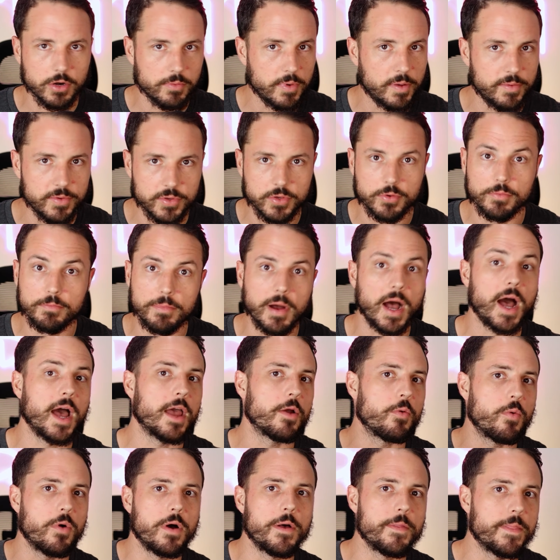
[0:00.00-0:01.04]
or maybe you
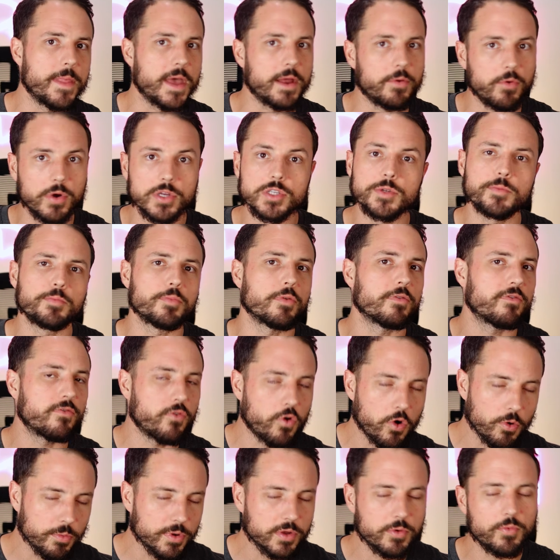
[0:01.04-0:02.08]
buy one that wasn't
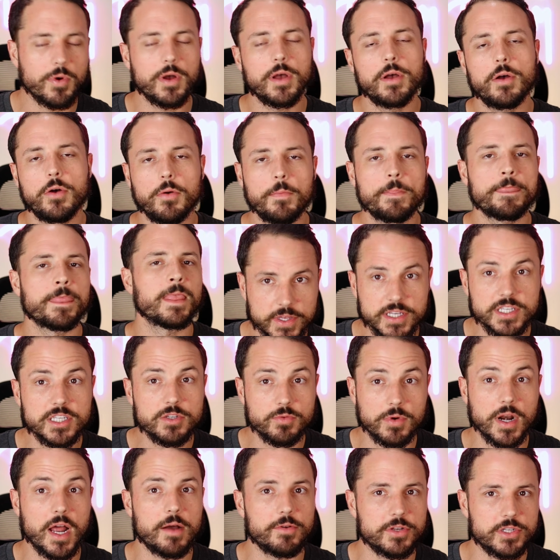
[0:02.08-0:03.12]
performing well. This is
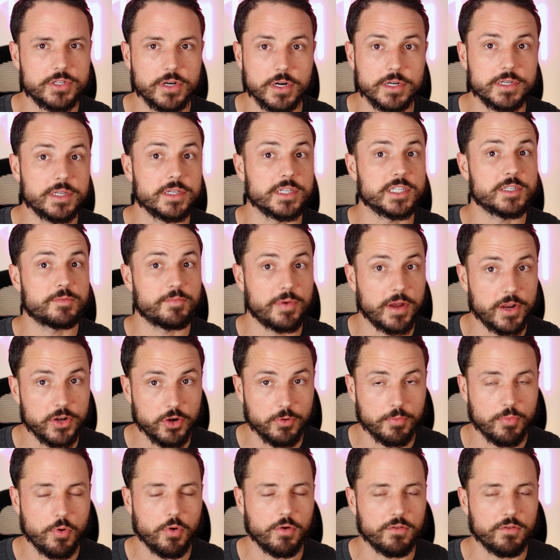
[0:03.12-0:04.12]
when I would start to expand your